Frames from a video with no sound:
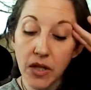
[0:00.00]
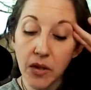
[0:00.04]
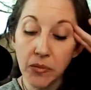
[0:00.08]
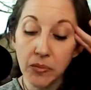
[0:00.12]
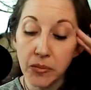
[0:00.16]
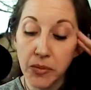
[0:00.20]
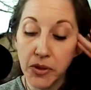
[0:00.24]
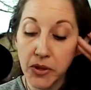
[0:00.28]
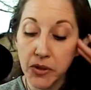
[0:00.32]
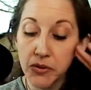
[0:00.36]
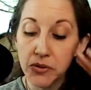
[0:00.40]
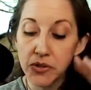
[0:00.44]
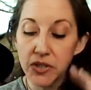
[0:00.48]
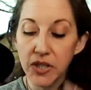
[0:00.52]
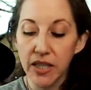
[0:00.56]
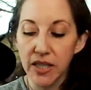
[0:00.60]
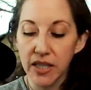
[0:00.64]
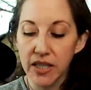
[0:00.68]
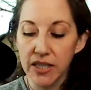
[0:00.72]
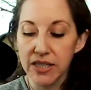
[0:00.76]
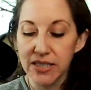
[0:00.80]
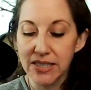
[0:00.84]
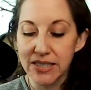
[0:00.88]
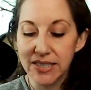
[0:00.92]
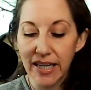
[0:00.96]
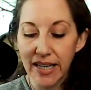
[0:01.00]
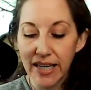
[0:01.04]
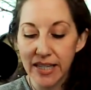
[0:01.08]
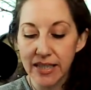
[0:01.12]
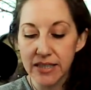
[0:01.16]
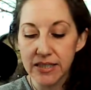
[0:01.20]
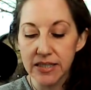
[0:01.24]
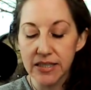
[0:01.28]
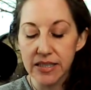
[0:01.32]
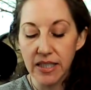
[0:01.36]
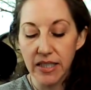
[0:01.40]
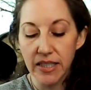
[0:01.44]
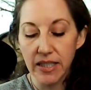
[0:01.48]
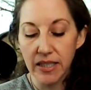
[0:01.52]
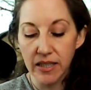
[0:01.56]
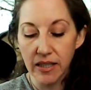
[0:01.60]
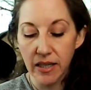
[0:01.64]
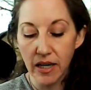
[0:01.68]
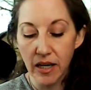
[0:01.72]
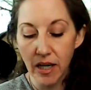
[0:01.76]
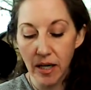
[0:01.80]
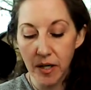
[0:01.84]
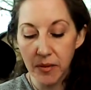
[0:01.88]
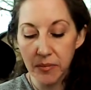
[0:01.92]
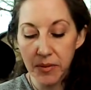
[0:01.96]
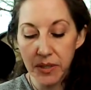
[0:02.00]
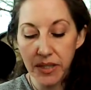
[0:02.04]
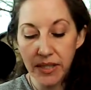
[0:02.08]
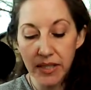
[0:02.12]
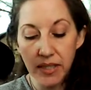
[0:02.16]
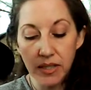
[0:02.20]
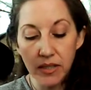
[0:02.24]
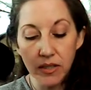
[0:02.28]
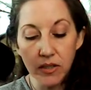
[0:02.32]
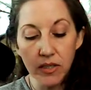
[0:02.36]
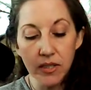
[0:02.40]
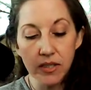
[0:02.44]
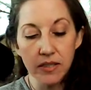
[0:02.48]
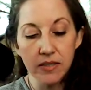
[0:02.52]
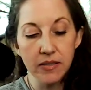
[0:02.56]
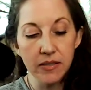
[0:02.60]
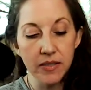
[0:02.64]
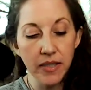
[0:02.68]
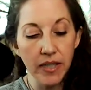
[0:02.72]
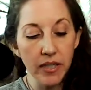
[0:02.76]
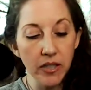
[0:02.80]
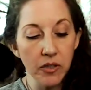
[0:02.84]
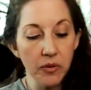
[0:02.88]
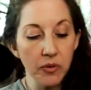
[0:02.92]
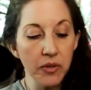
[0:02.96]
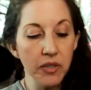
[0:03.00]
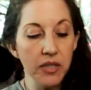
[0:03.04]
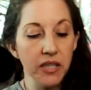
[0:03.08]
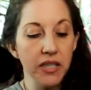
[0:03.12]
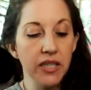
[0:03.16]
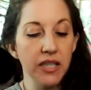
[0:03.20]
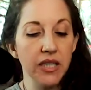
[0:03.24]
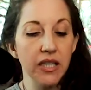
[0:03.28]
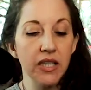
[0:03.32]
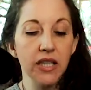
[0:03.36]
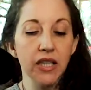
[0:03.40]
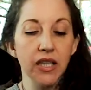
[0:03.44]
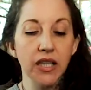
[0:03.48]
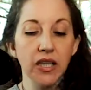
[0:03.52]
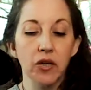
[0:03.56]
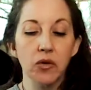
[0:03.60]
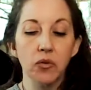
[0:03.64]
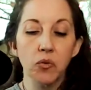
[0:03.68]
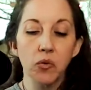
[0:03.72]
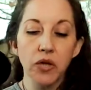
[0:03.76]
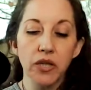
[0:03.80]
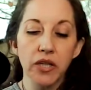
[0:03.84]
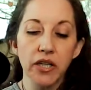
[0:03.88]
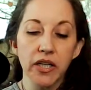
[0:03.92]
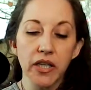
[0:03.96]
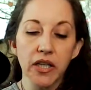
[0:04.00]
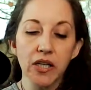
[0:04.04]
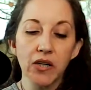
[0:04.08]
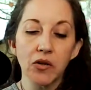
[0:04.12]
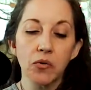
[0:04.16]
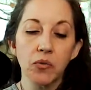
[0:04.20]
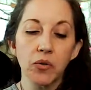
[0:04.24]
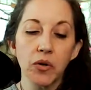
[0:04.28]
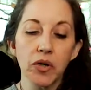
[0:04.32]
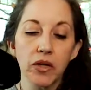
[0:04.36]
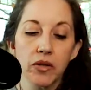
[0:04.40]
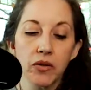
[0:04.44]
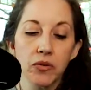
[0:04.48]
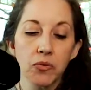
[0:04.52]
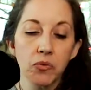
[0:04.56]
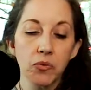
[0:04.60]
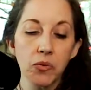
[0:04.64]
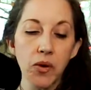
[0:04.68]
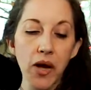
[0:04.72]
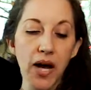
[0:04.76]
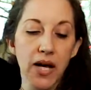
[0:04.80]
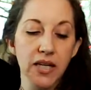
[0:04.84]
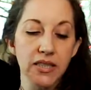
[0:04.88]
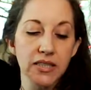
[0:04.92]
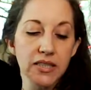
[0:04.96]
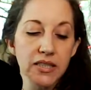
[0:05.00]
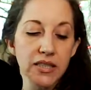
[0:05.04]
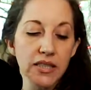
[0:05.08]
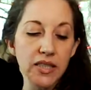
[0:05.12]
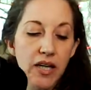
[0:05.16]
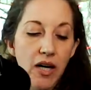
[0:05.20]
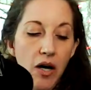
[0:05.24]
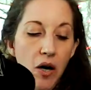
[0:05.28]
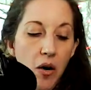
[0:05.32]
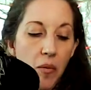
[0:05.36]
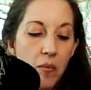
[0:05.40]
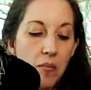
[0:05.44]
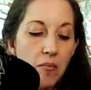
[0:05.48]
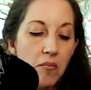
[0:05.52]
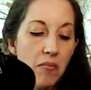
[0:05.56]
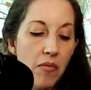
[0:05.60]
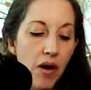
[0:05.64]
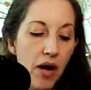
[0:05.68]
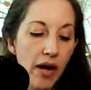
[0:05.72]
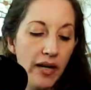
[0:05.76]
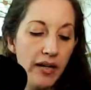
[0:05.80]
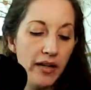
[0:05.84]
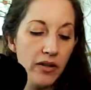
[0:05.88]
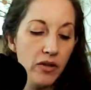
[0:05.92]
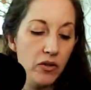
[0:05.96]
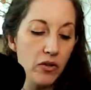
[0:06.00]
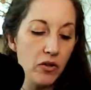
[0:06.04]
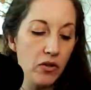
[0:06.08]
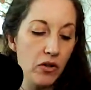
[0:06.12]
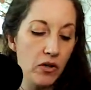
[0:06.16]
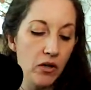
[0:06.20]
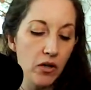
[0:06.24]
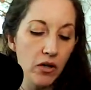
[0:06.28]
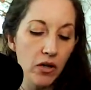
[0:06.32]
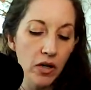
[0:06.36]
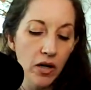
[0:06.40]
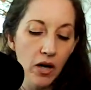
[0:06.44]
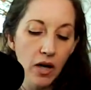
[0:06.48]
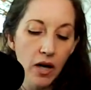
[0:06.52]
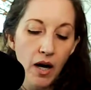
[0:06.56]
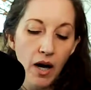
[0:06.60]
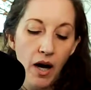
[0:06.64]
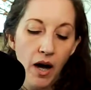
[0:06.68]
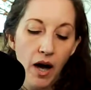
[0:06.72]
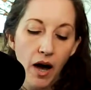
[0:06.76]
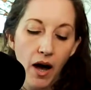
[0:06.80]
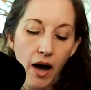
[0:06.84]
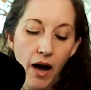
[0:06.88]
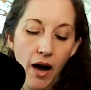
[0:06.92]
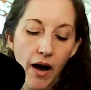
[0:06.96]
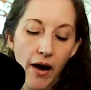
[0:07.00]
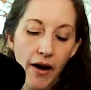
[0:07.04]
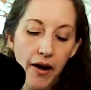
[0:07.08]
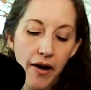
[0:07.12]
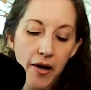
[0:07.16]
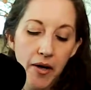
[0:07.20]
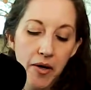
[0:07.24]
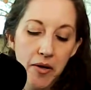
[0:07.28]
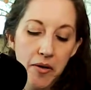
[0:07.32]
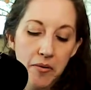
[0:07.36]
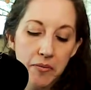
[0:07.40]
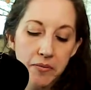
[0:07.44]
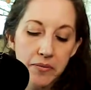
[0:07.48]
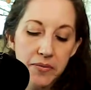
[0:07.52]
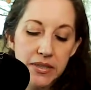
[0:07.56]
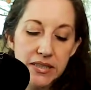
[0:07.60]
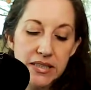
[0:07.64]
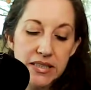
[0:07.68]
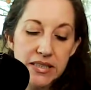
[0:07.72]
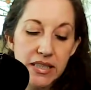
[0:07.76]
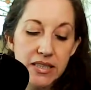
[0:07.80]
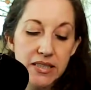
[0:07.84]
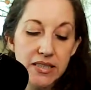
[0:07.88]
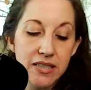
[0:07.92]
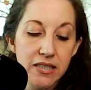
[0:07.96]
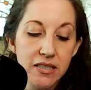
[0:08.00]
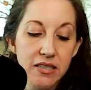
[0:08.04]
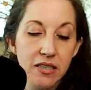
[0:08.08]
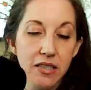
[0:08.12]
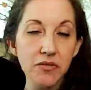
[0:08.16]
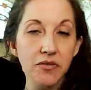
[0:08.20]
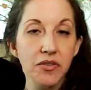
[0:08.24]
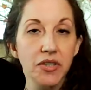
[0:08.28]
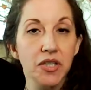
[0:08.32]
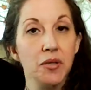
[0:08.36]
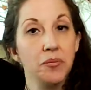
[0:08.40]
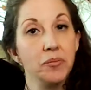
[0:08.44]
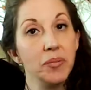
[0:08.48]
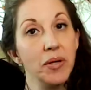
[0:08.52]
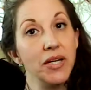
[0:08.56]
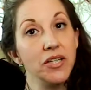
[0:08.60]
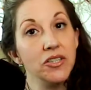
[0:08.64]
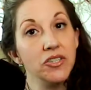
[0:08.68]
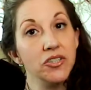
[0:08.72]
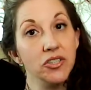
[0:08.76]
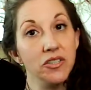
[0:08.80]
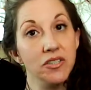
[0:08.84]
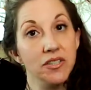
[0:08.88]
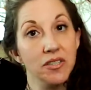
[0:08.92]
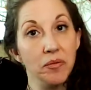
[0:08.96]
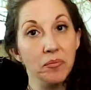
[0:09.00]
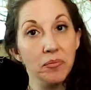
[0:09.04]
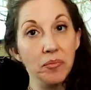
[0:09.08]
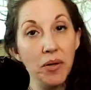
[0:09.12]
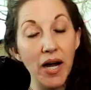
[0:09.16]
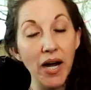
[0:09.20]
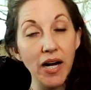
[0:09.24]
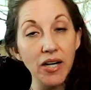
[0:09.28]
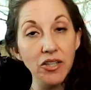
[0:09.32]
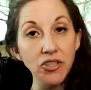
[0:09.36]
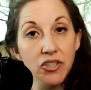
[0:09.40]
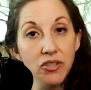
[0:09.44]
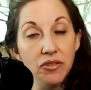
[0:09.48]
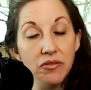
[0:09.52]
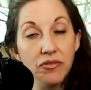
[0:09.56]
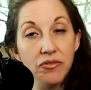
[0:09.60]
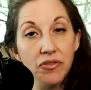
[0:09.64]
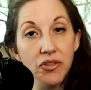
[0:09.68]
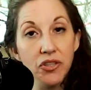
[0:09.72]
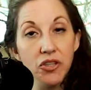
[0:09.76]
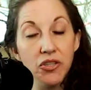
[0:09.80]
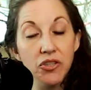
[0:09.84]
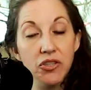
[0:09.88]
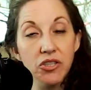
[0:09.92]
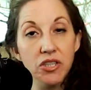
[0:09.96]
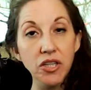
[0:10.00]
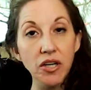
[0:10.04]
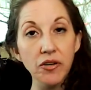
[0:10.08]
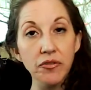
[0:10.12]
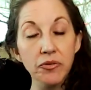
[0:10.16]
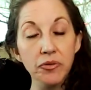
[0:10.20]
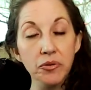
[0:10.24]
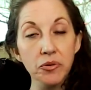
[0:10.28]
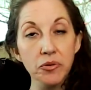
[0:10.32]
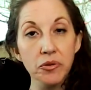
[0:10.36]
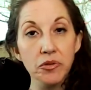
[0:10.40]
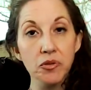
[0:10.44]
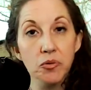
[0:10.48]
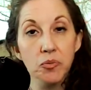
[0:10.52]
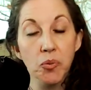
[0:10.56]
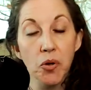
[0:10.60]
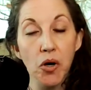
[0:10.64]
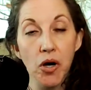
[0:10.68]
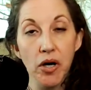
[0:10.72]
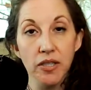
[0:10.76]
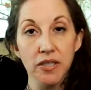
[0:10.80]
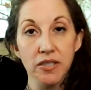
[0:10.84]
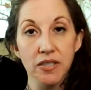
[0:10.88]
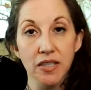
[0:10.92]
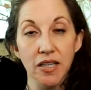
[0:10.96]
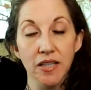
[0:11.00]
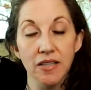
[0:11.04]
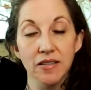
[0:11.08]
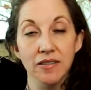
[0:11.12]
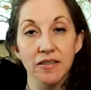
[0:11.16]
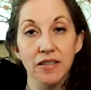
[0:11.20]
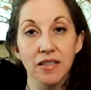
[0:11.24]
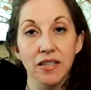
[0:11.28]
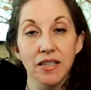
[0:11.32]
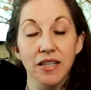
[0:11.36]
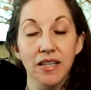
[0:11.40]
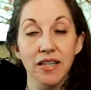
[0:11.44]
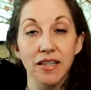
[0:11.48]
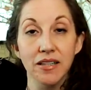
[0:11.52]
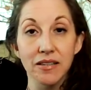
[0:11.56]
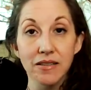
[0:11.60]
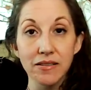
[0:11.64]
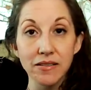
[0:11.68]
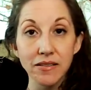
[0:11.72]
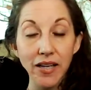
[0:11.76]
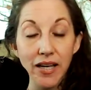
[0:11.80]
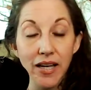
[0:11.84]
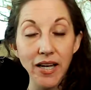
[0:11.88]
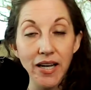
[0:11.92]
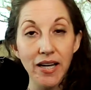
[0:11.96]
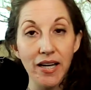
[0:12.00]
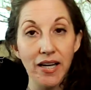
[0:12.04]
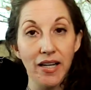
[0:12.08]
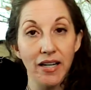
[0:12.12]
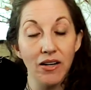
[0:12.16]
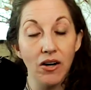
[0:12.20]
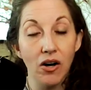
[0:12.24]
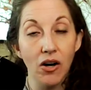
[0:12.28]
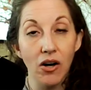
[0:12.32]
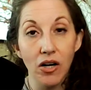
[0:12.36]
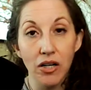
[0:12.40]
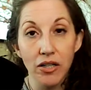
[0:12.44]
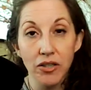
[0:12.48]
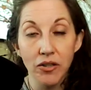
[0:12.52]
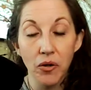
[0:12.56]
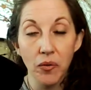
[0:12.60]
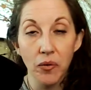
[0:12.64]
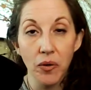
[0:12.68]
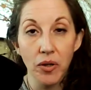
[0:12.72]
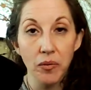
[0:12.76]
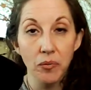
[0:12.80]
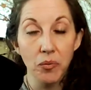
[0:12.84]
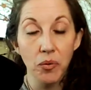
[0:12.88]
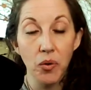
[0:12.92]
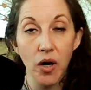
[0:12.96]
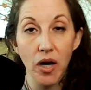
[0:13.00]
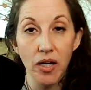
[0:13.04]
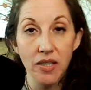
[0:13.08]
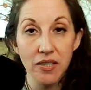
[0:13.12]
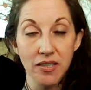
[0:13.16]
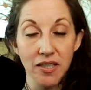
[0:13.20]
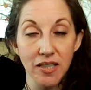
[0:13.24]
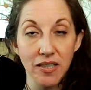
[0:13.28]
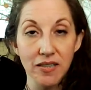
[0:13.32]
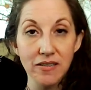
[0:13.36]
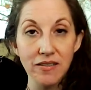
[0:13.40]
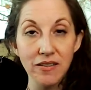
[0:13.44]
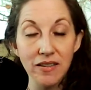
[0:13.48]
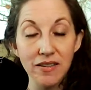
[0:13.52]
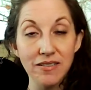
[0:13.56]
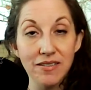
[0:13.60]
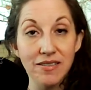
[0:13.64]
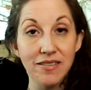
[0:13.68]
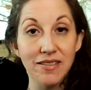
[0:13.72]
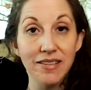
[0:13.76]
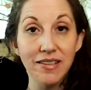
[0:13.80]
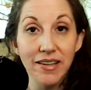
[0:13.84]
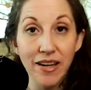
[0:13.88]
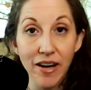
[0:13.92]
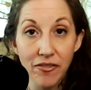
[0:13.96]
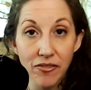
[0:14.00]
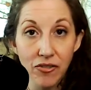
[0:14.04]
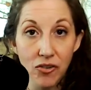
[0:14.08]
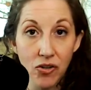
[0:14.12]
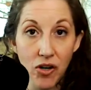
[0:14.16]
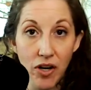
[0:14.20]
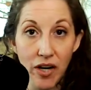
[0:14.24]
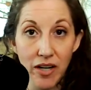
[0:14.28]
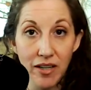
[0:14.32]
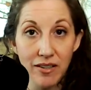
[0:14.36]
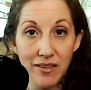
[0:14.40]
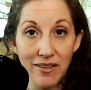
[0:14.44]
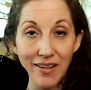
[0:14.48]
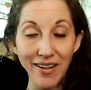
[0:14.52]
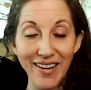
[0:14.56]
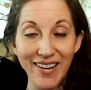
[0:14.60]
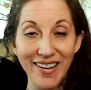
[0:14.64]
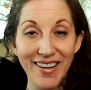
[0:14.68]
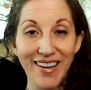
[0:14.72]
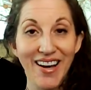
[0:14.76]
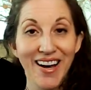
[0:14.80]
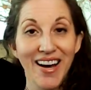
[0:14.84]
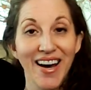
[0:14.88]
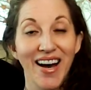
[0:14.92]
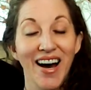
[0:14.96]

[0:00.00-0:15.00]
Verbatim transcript: music, dancing, um, healing, sacred healing, working with Raziel, Michael, um, sensitivity, patience, compassion for yourself through this process. It is a ongoing process that's never ending.